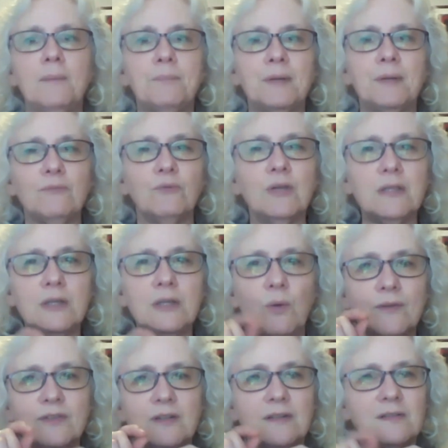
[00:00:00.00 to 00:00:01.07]
But it really
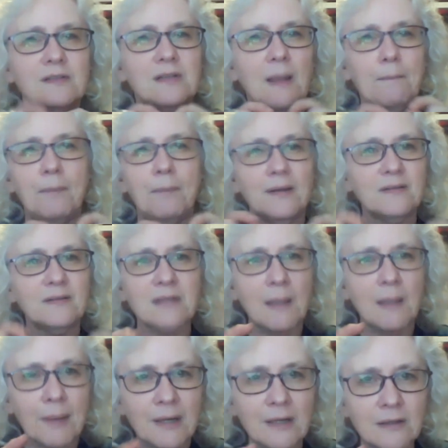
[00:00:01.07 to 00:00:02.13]
wasn't a
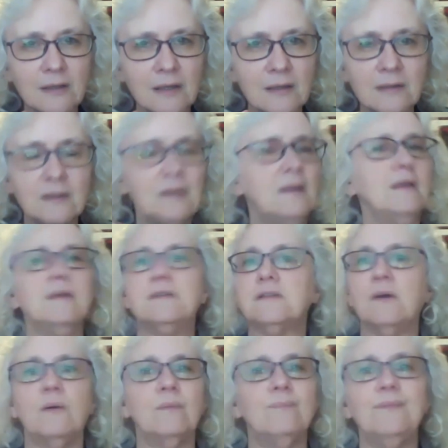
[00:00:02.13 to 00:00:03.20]
step-by-step anything. So